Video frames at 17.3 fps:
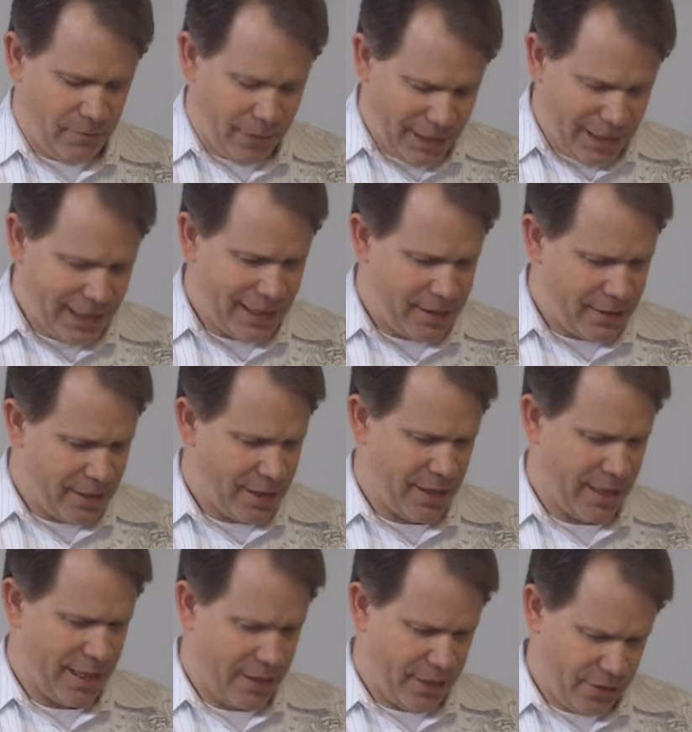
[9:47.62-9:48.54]
we need
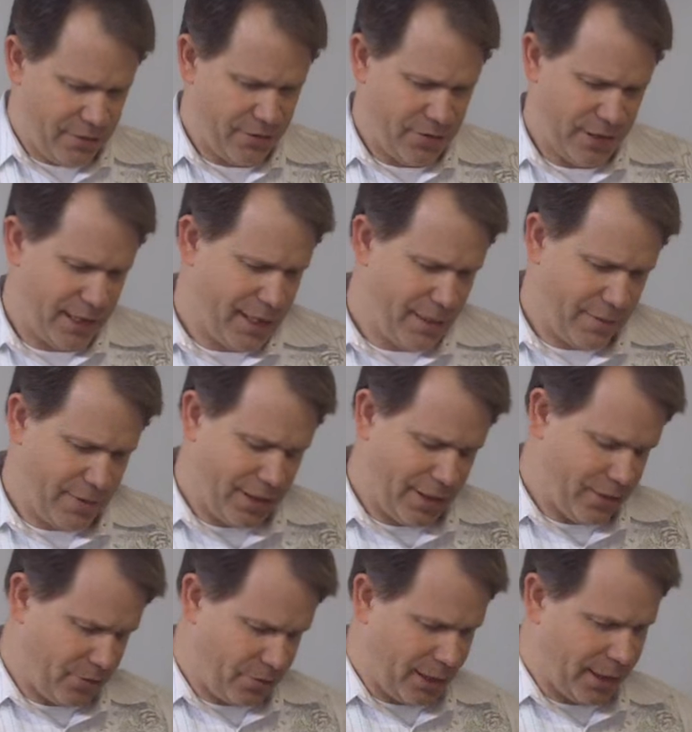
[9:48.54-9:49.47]
the thank yous to keep
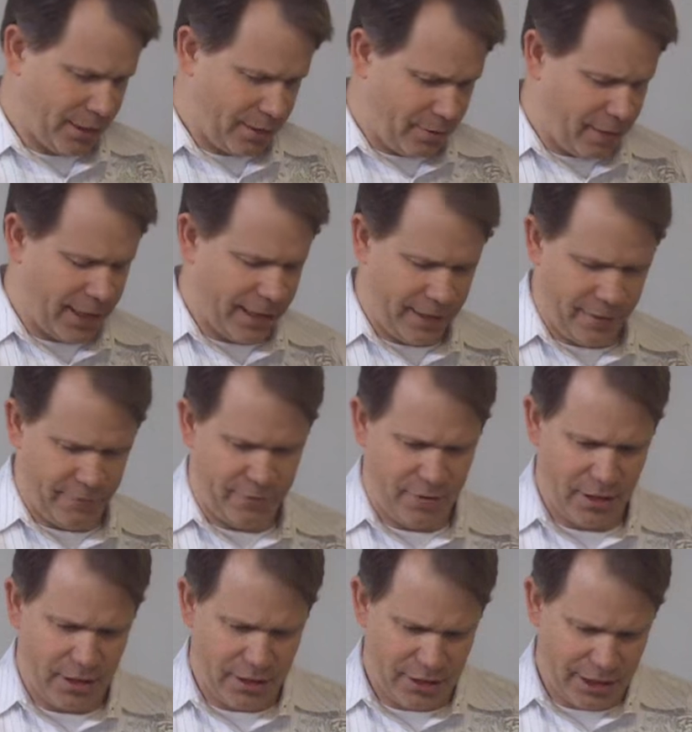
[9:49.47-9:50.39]
things running right and
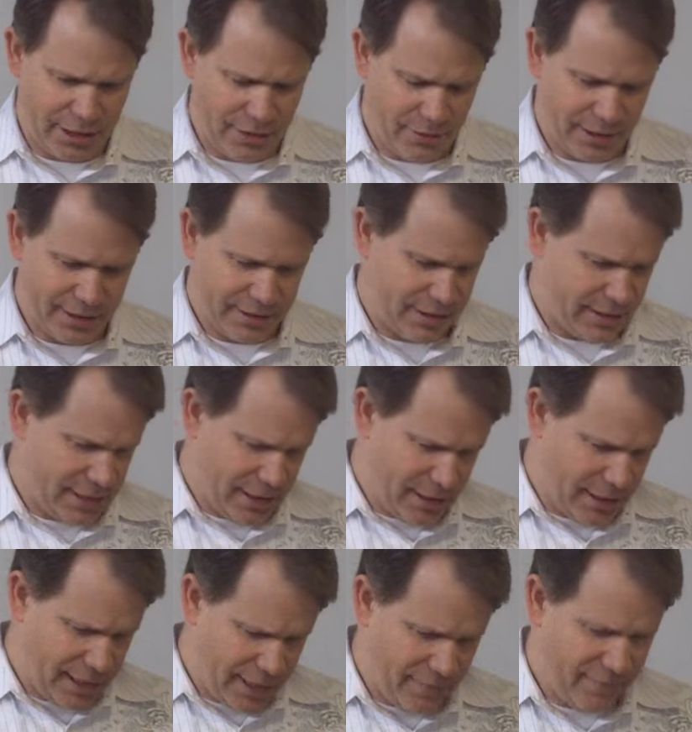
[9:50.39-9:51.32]
for our
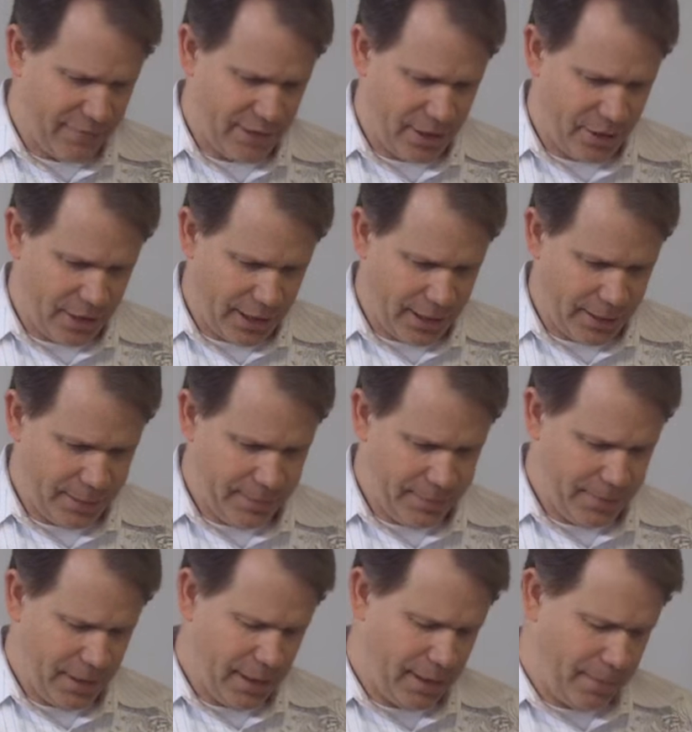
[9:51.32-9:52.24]
generosity to keep flowing.
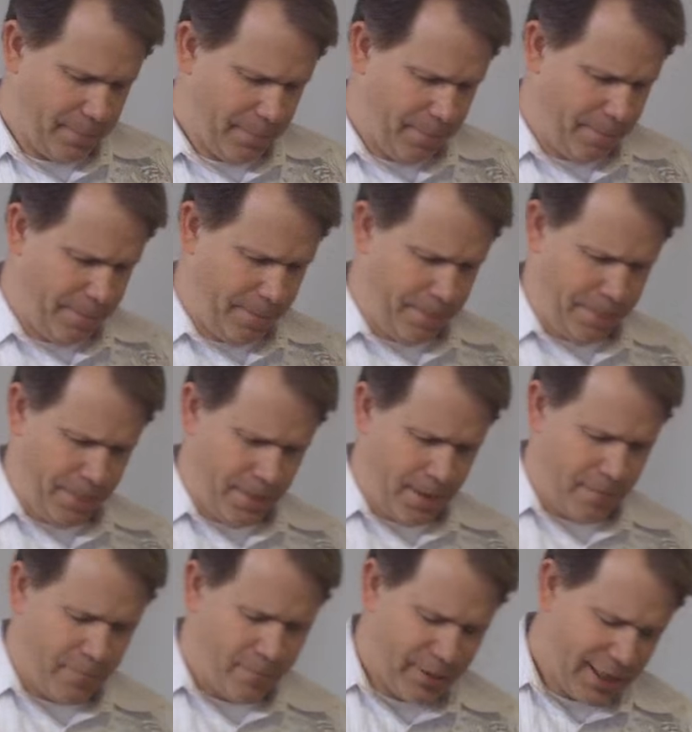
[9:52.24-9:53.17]

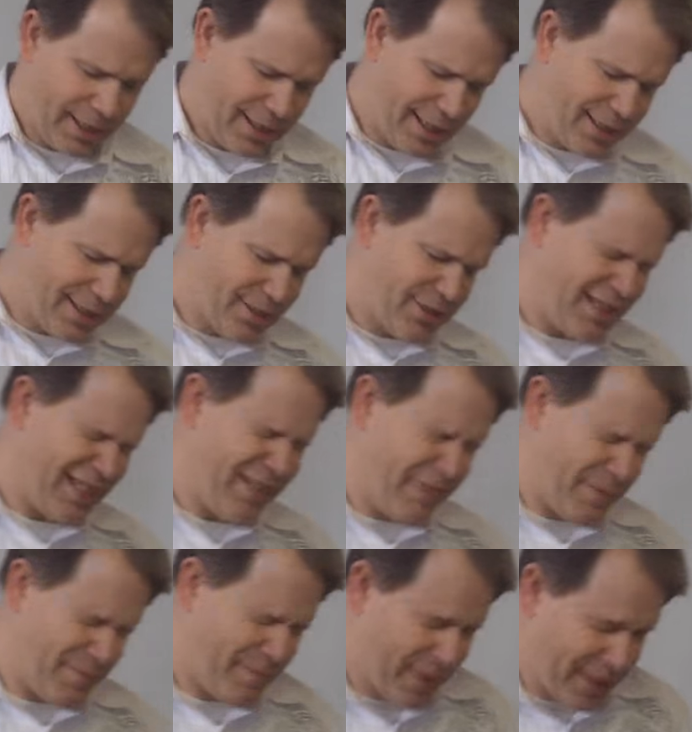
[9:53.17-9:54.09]
But I think there's an
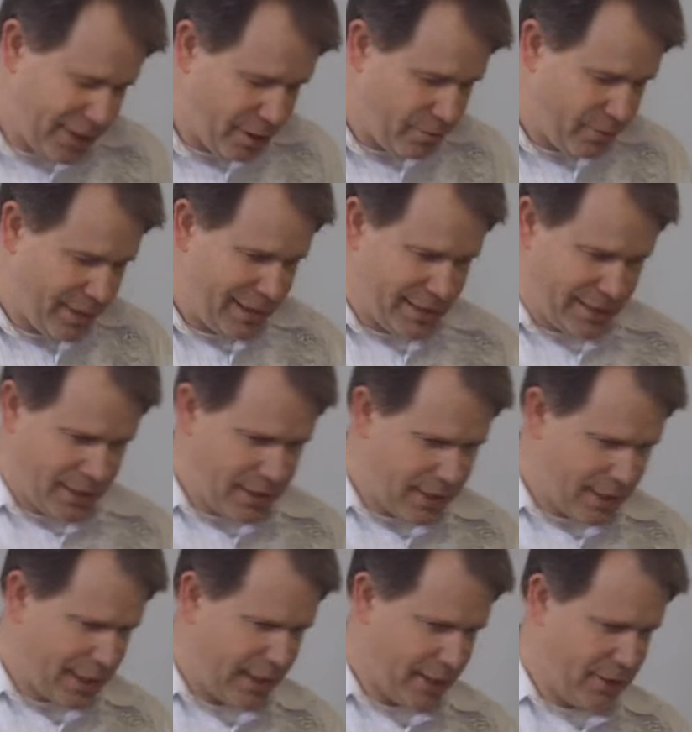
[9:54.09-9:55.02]
even bigger
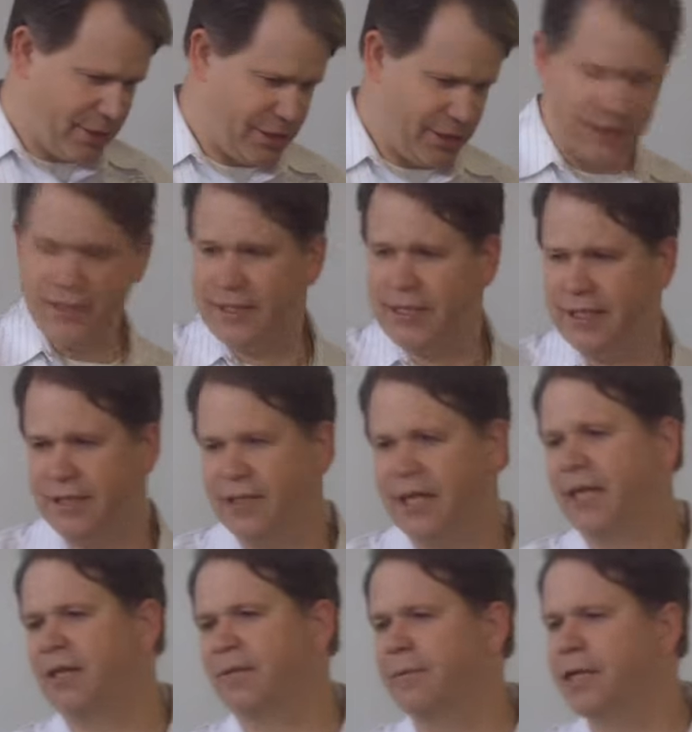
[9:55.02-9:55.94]
reason than just the
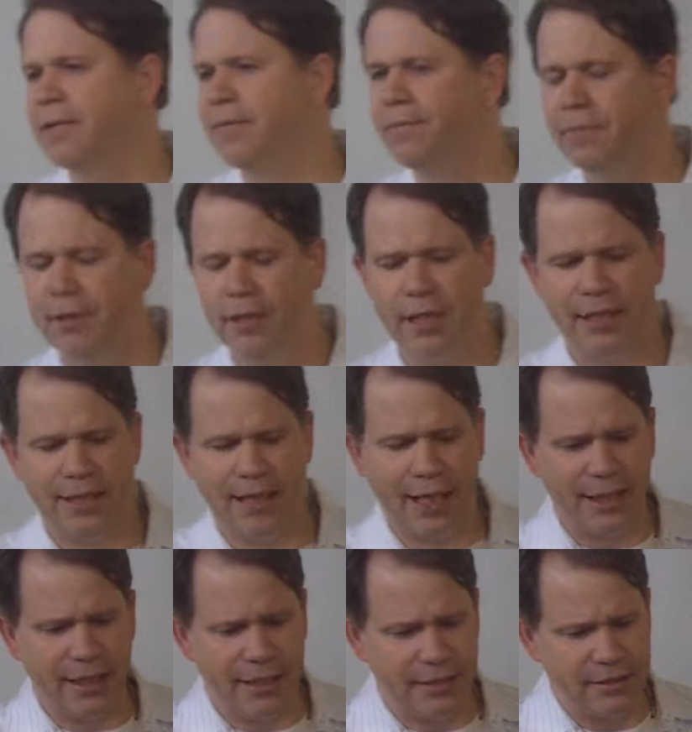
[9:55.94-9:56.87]
entitlement. And
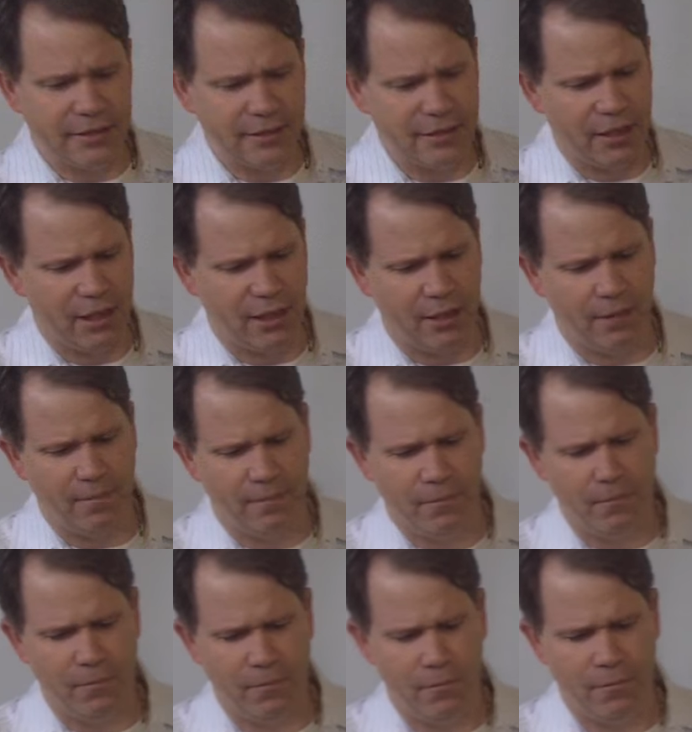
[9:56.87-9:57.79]
that is,
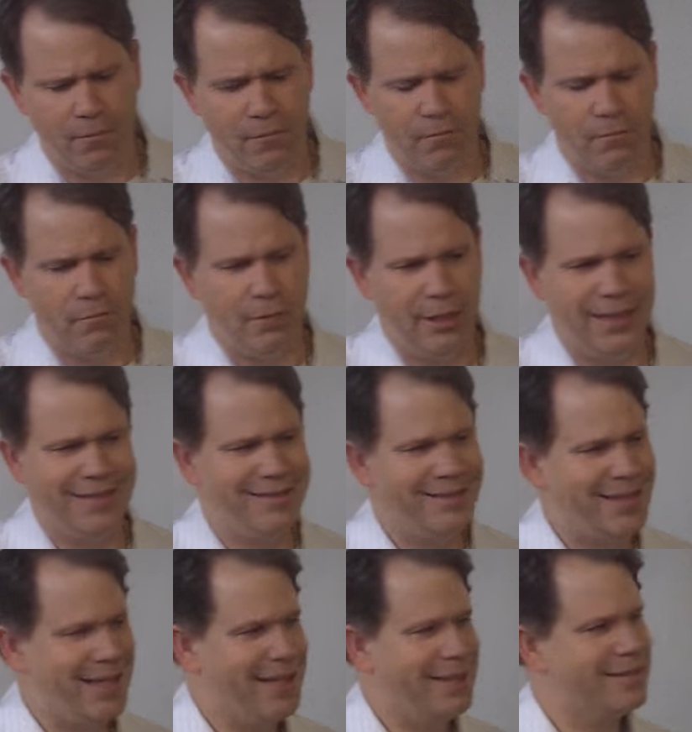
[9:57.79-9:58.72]

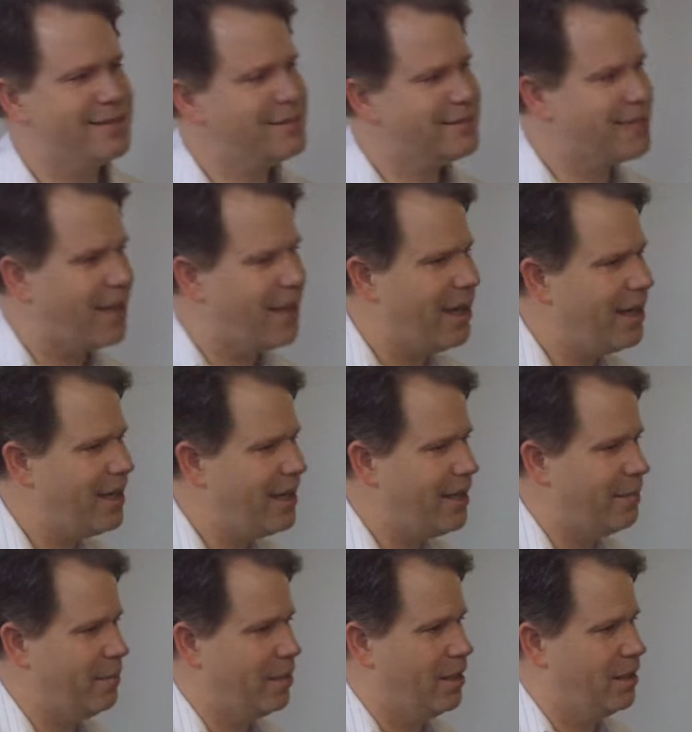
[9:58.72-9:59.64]
it takes
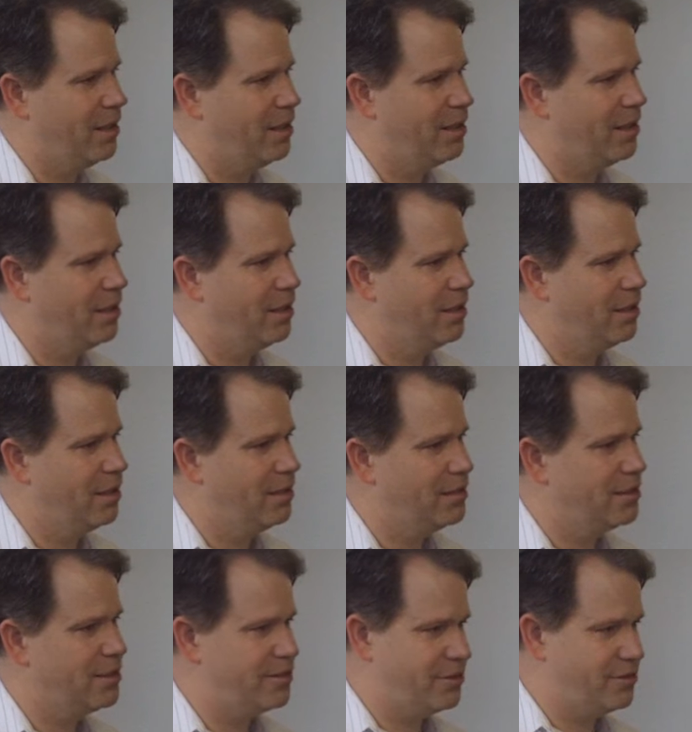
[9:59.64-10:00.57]
time
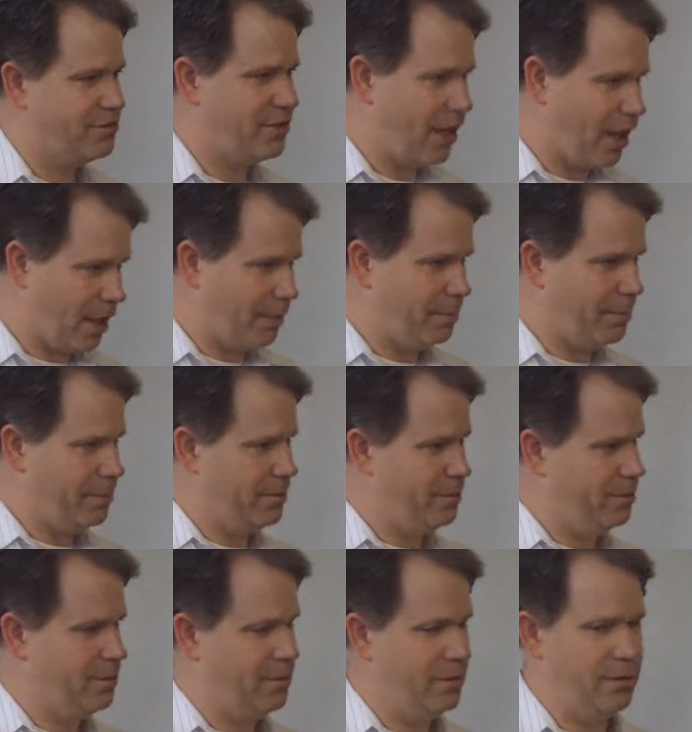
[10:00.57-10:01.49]
to stop,
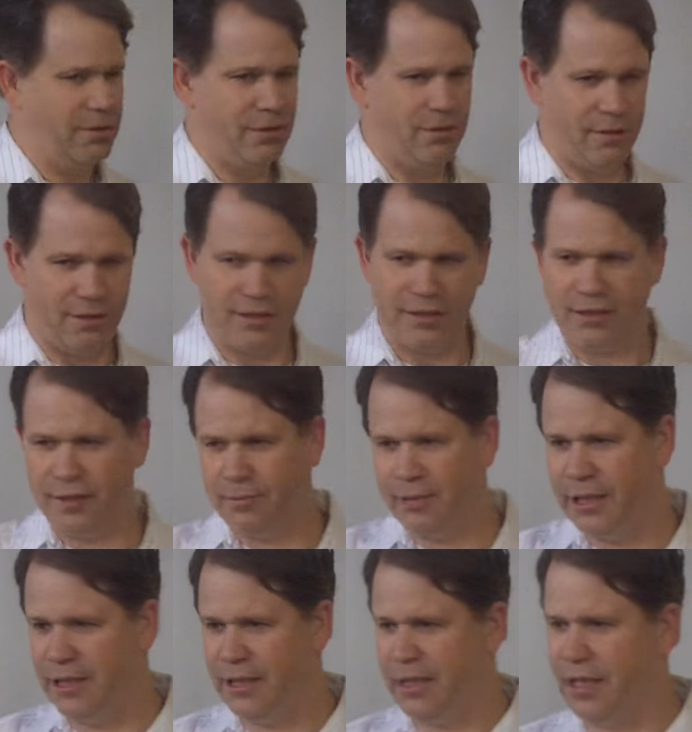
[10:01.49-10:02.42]
to look
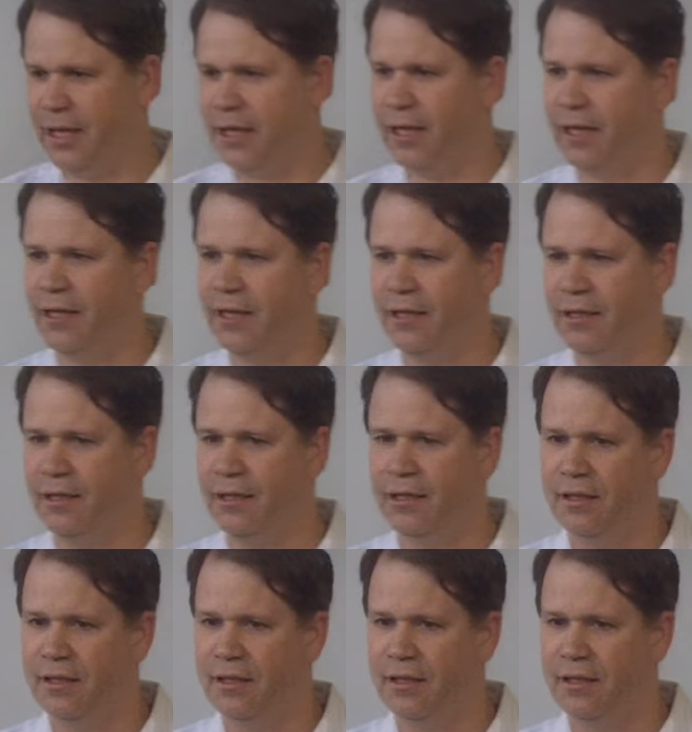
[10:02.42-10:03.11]
someone in the eye,